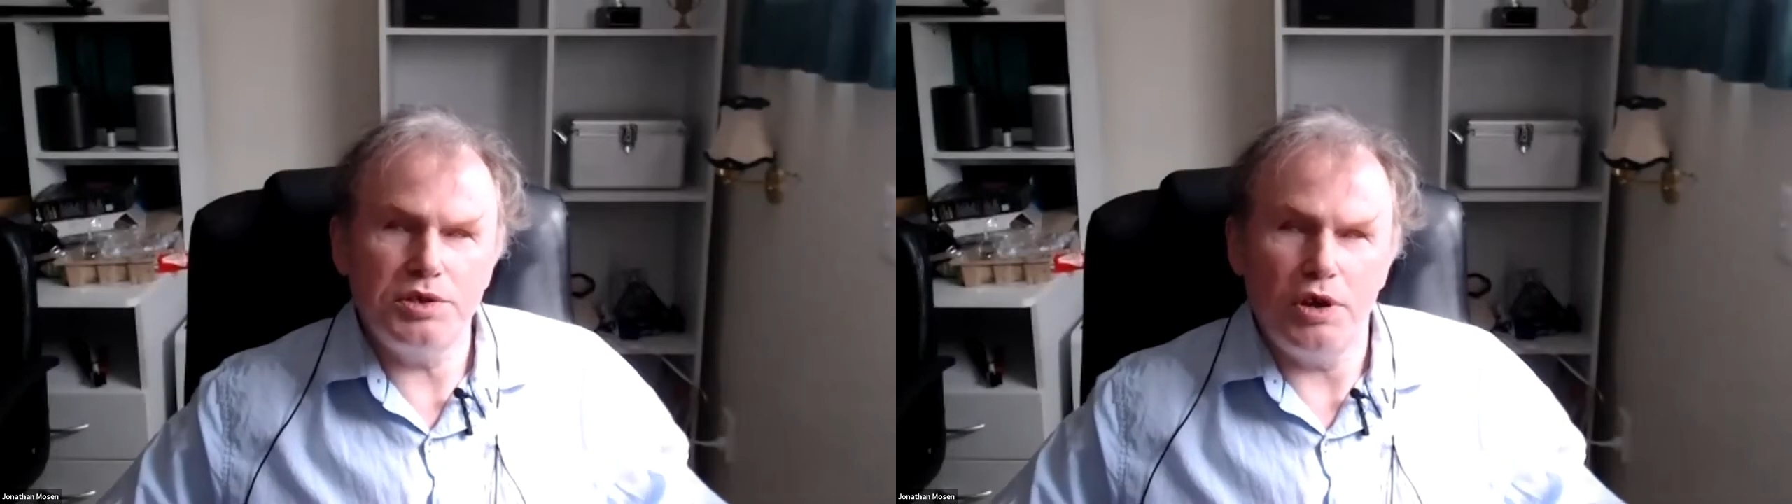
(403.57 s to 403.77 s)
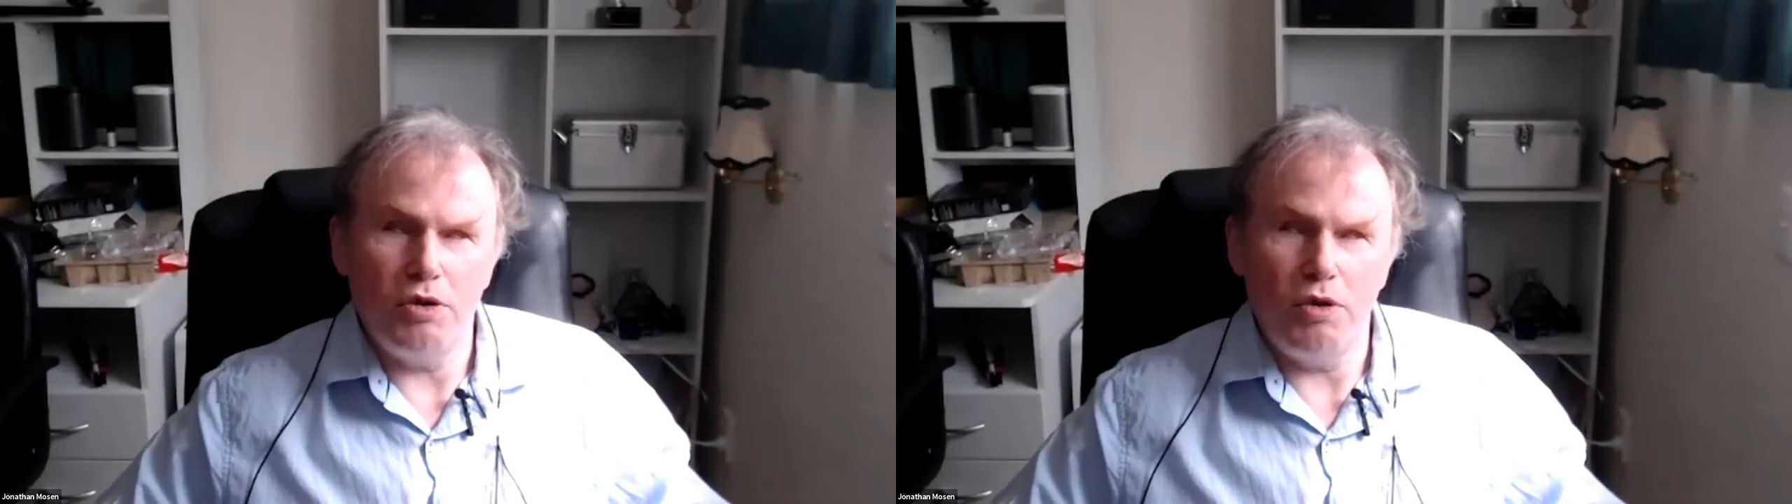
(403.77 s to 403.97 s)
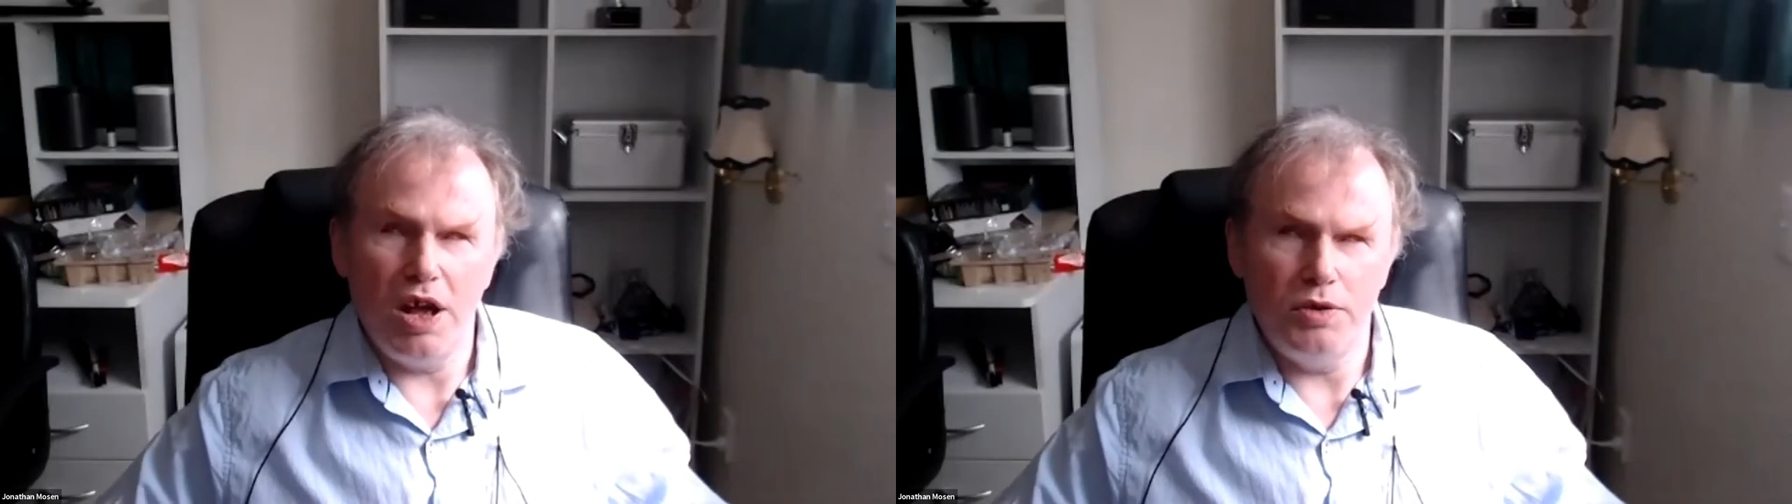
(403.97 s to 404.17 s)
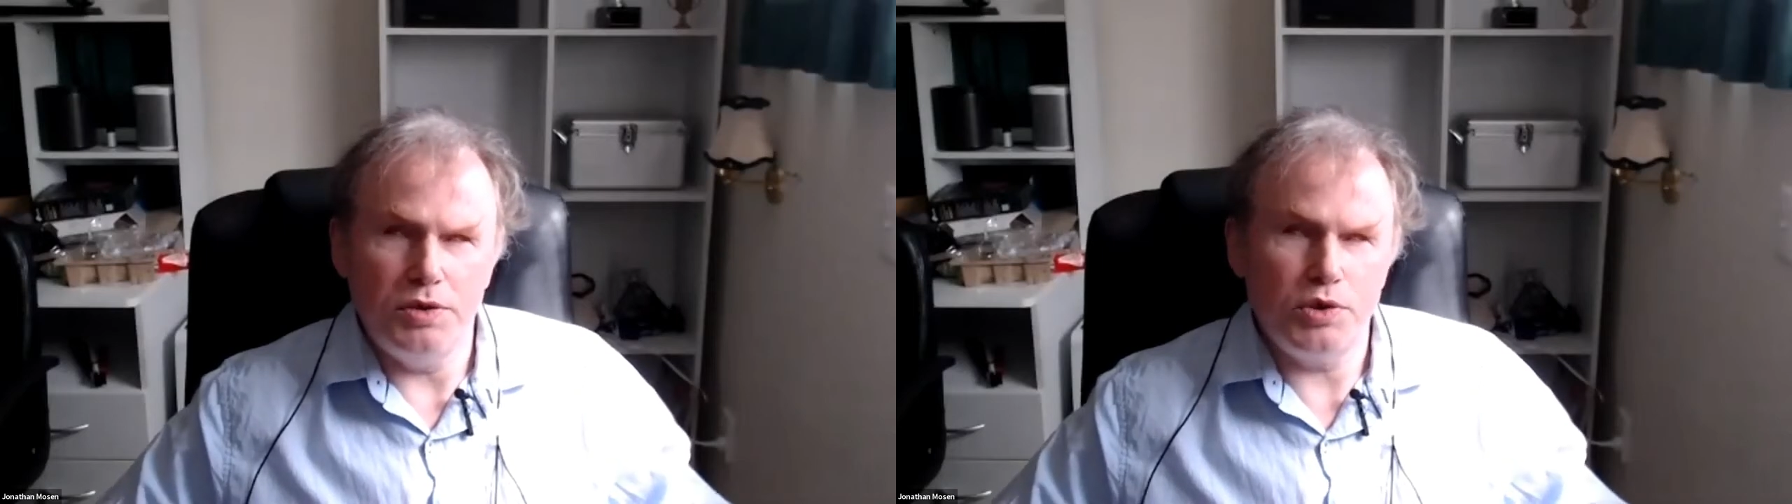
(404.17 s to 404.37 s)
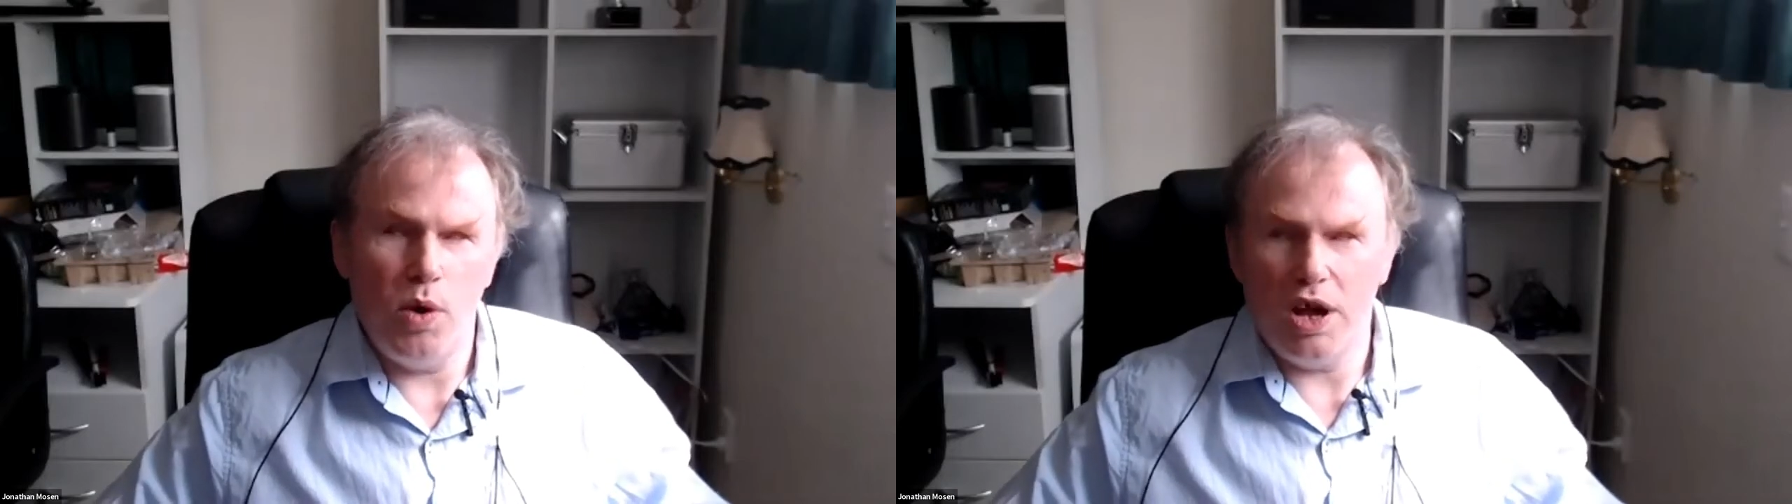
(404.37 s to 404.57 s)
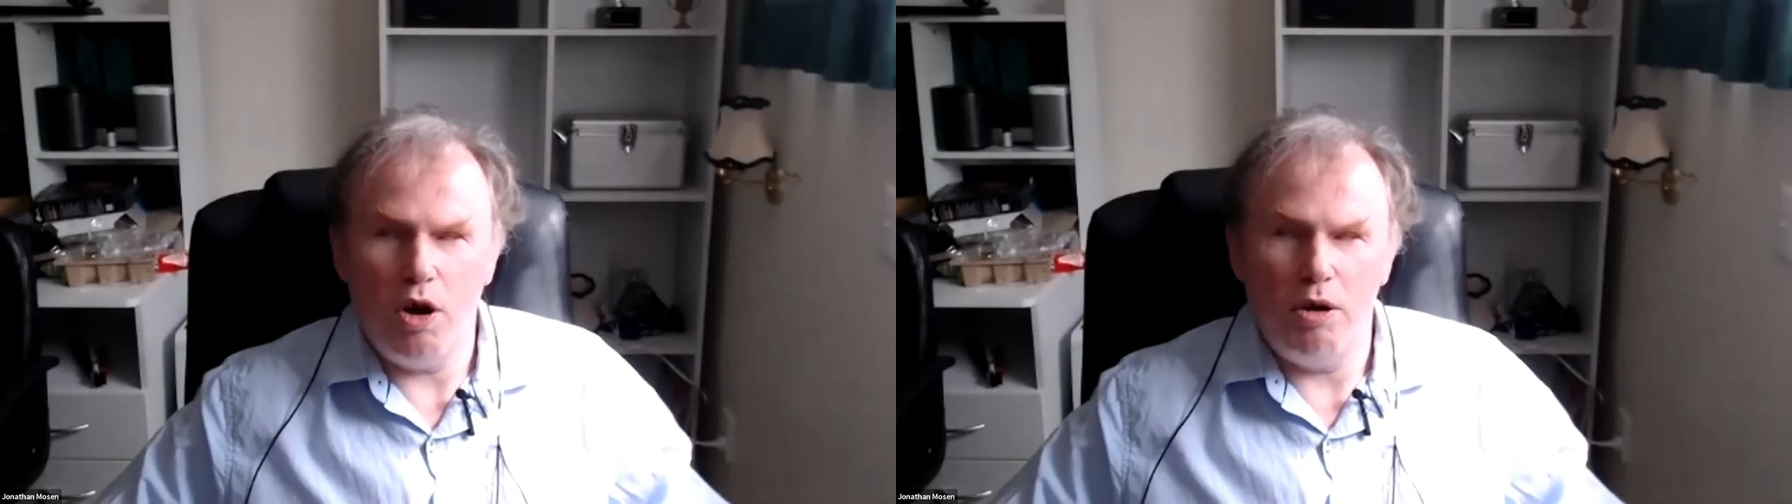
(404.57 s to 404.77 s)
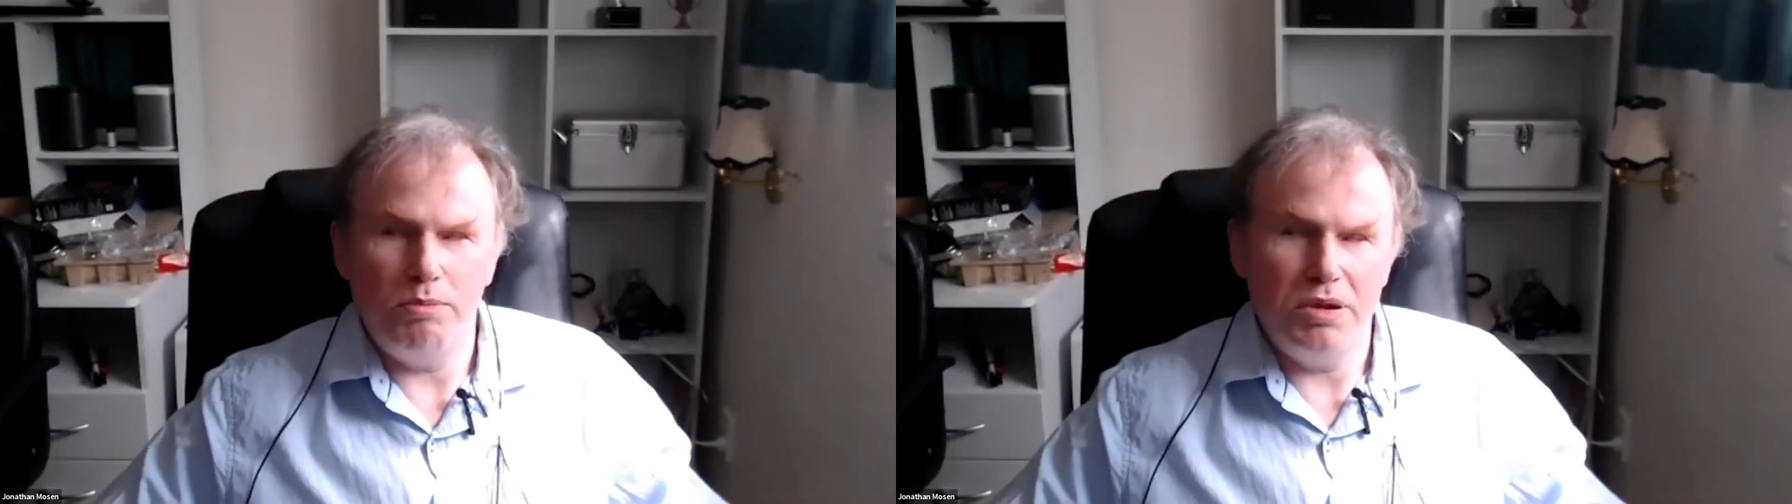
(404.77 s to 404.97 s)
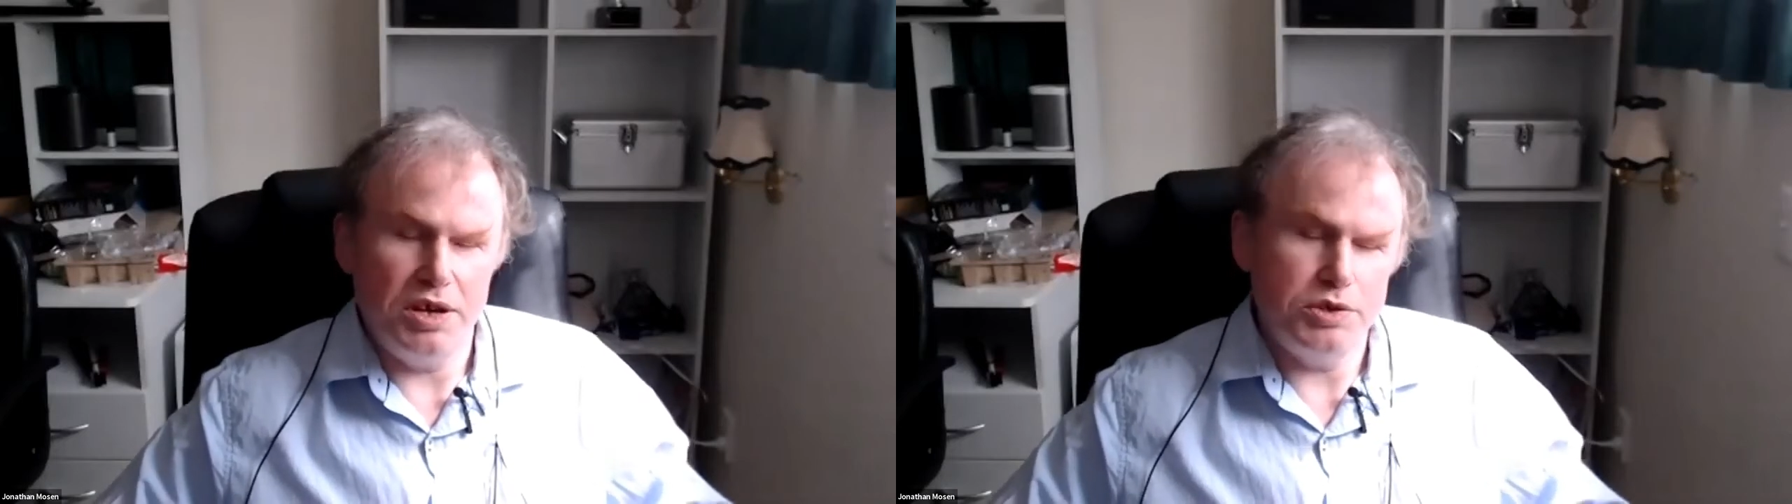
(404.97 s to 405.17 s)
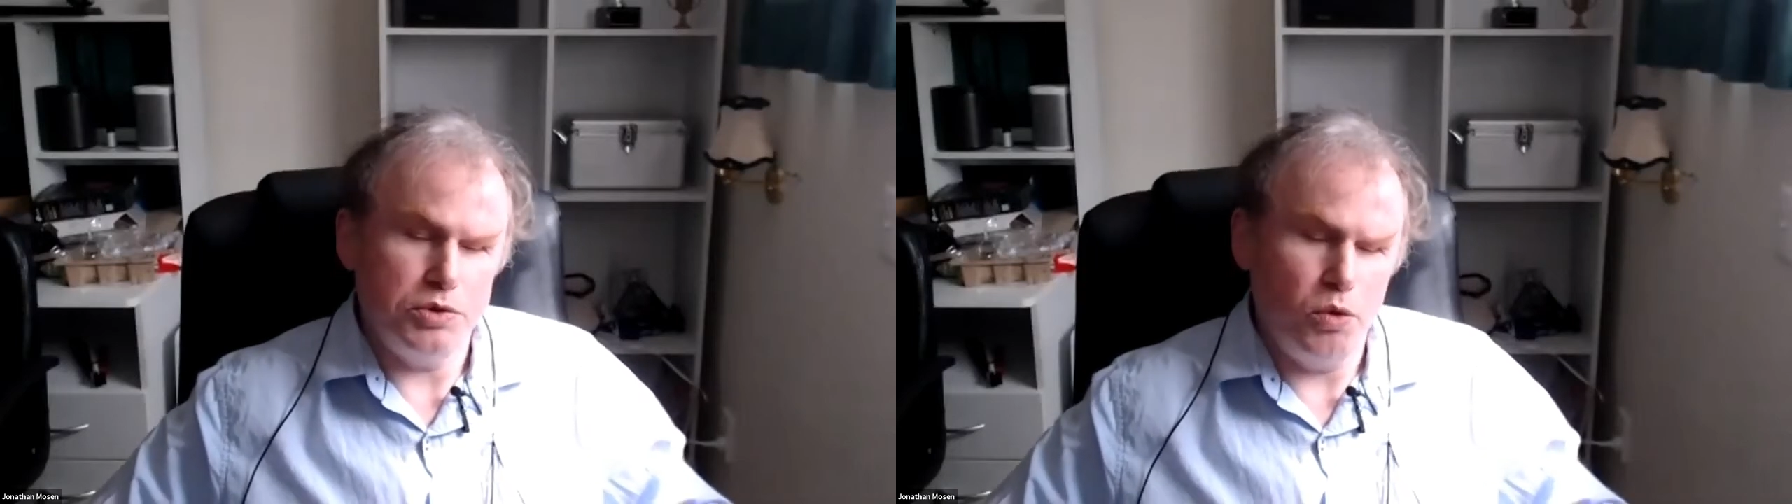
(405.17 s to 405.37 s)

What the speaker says: so I use quite complex